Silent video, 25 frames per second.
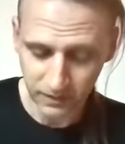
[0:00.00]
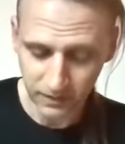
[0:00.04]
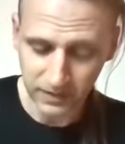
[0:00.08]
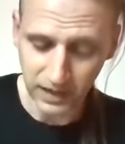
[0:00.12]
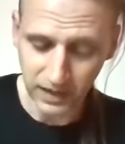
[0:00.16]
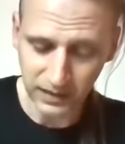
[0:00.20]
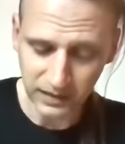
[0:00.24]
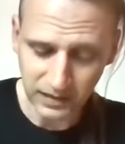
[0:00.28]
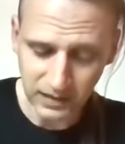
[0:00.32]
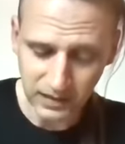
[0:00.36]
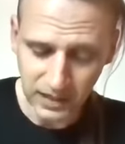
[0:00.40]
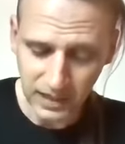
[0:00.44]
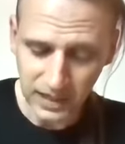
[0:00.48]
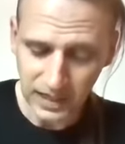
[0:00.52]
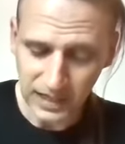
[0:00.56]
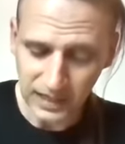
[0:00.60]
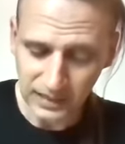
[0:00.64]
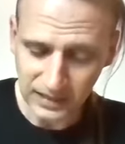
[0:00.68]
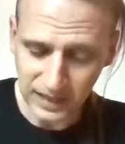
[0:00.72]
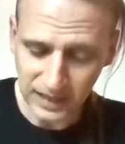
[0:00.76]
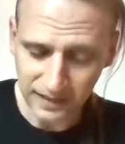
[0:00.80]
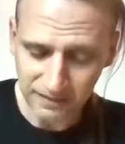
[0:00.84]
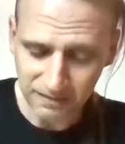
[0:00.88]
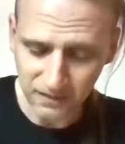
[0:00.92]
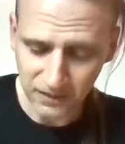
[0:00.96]
Then
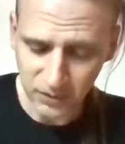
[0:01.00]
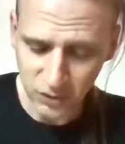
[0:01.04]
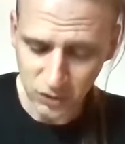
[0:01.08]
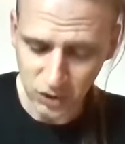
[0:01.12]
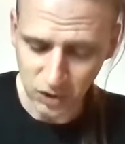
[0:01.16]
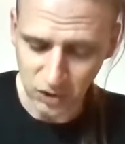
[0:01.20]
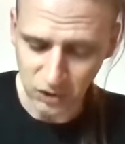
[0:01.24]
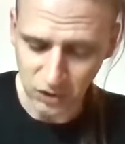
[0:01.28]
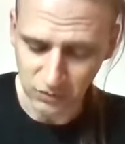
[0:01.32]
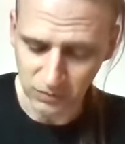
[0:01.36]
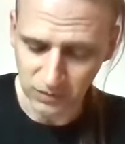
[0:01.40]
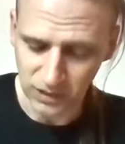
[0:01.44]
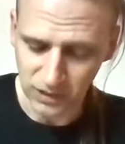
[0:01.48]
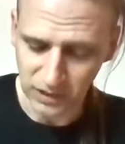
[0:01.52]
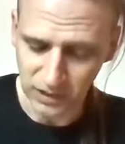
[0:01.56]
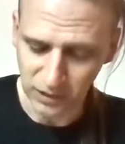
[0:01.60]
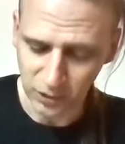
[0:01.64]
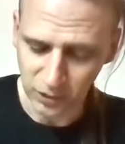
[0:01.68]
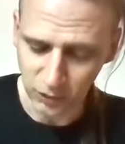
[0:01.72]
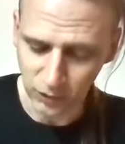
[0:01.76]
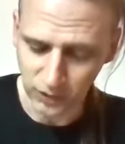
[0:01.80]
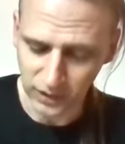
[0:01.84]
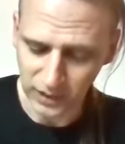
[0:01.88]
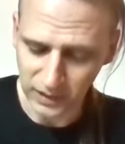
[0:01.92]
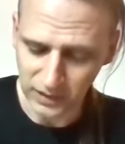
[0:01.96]
he led the gentleman
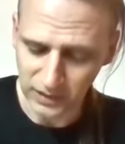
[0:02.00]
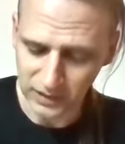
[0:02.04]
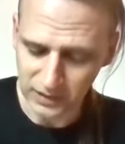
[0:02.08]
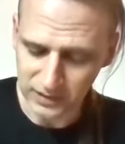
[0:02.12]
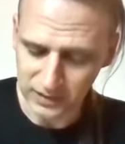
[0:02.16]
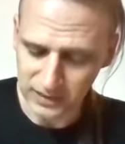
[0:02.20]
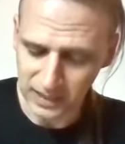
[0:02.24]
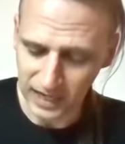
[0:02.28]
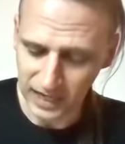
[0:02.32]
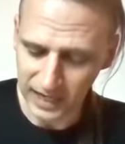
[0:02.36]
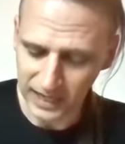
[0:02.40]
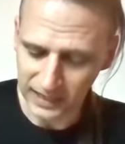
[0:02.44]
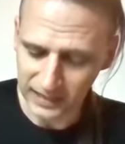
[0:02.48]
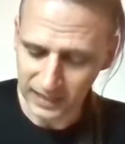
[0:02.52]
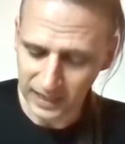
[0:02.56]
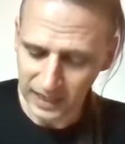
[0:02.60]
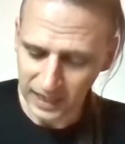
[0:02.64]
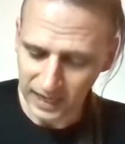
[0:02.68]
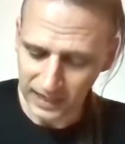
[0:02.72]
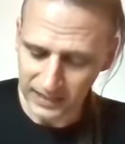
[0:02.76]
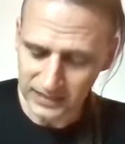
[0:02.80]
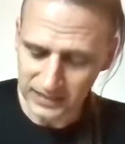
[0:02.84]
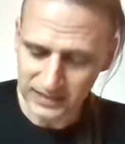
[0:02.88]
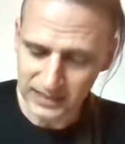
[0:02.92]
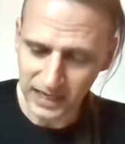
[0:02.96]
in green aside
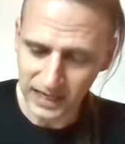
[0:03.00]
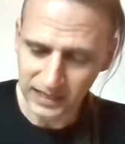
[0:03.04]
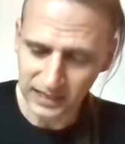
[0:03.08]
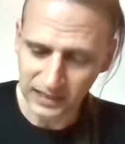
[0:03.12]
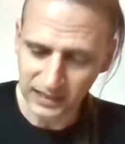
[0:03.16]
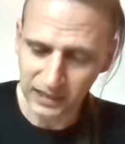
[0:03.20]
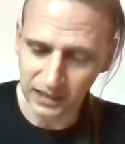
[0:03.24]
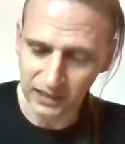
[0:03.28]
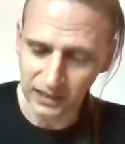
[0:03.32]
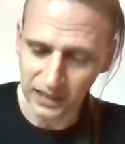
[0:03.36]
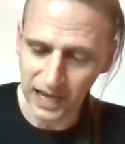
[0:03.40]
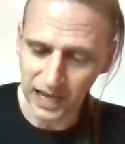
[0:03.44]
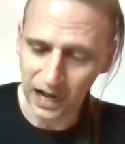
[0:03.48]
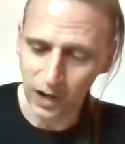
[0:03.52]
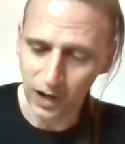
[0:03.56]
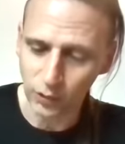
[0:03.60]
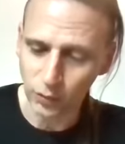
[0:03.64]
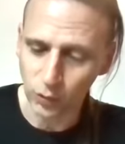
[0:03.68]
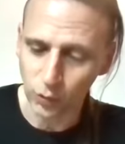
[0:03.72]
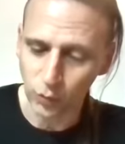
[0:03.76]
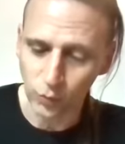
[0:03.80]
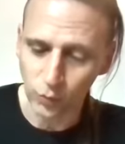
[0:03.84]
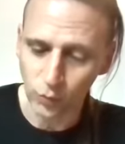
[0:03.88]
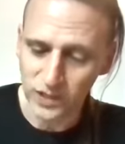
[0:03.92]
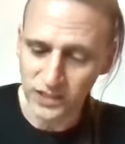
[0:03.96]
and said in a
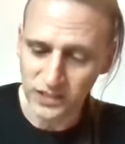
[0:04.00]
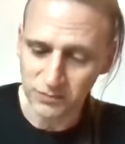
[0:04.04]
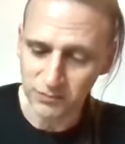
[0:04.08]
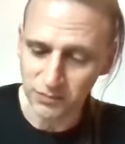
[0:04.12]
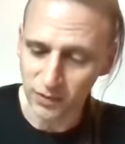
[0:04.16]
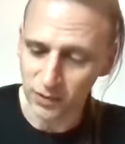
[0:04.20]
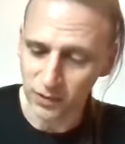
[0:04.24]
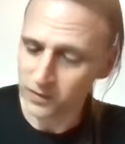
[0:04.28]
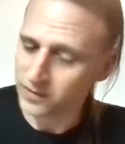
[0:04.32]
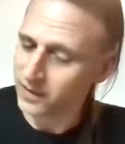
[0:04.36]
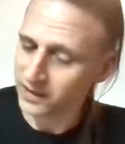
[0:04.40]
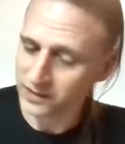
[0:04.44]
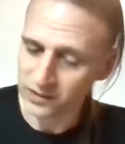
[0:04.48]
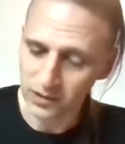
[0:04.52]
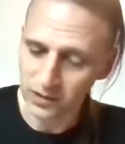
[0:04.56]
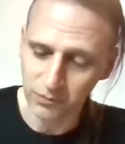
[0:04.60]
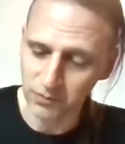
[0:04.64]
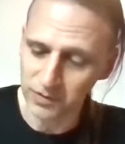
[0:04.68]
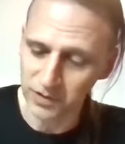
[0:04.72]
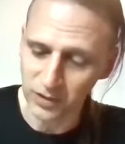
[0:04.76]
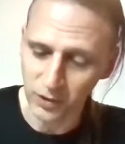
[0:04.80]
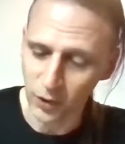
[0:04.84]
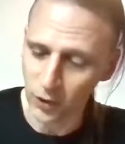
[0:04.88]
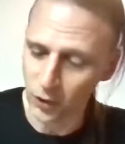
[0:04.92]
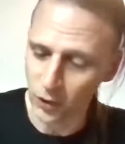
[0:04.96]
loud whisper that
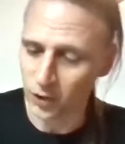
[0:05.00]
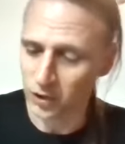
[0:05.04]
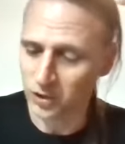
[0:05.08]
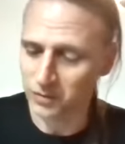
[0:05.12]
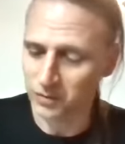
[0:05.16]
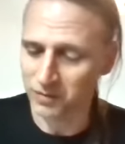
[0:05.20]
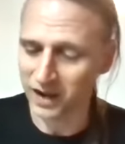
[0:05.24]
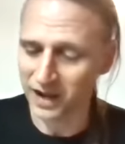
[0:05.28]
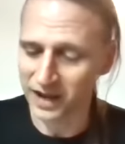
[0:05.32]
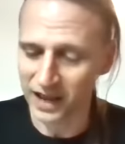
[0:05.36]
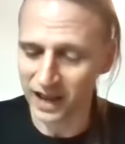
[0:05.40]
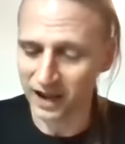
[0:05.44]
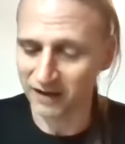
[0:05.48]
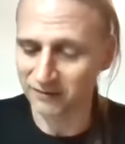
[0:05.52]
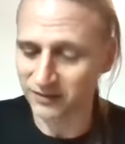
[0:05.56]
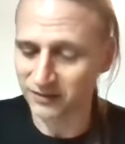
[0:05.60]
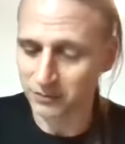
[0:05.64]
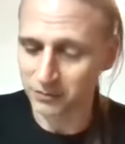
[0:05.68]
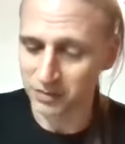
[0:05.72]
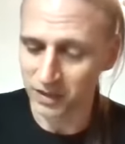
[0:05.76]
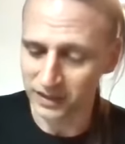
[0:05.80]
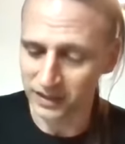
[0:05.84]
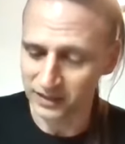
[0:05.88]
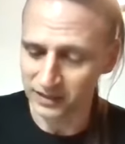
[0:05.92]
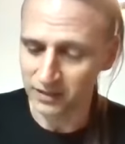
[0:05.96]
could be heard by
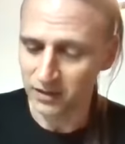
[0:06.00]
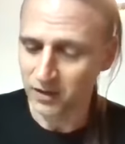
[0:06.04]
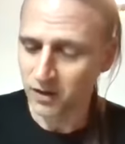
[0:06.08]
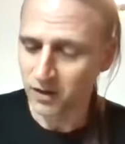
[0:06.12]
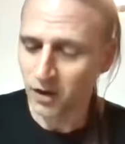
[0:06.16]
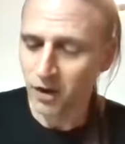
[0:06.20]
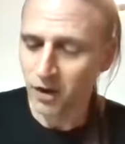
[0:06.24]
everybody,